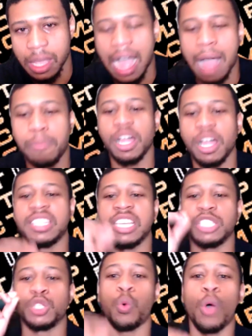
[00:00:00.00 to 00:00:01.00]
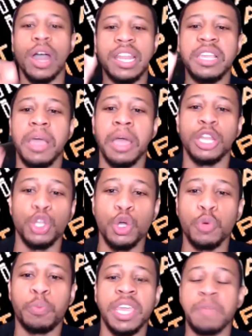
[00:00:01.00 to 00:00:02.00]
I plugged in 20
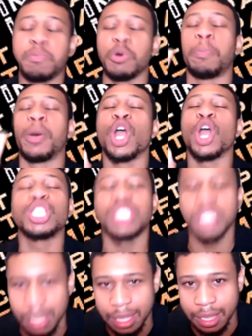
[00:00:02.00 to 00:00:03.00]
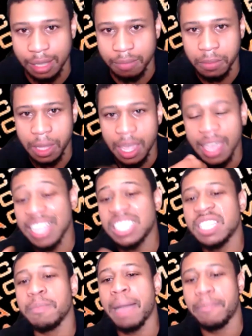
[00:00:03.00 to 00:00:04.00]
new people personally into
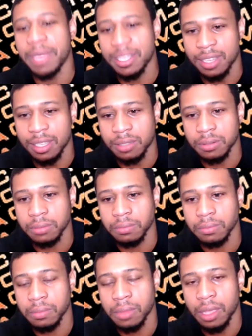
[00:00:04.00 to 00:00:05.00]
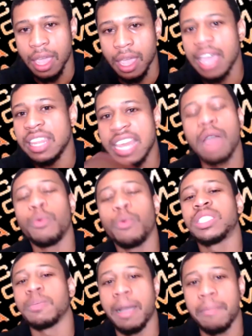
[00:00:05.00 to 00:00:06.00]
my business. And then I went
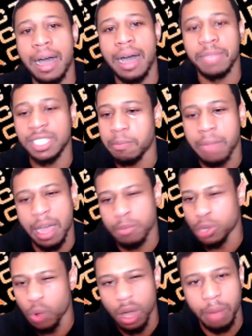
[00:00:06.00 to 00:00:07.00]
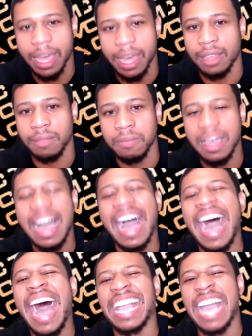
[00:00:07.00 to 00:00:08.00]
to my mom and said, Mom, don't worry about it.
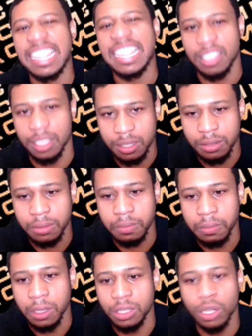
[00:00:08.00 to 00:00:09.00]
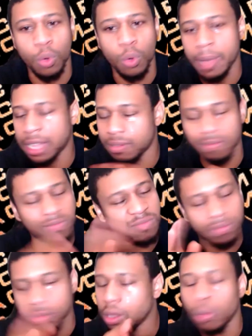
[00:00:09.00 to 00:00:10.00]
I got this. Don't worry about it.
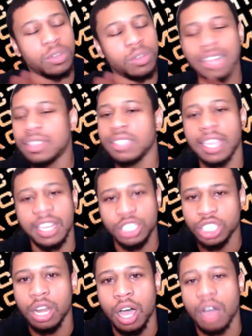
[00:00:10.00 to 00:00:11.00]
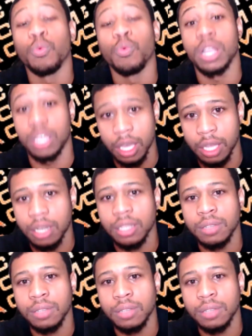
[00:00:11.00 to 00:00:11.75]
Nothing's getting shut off. We're good.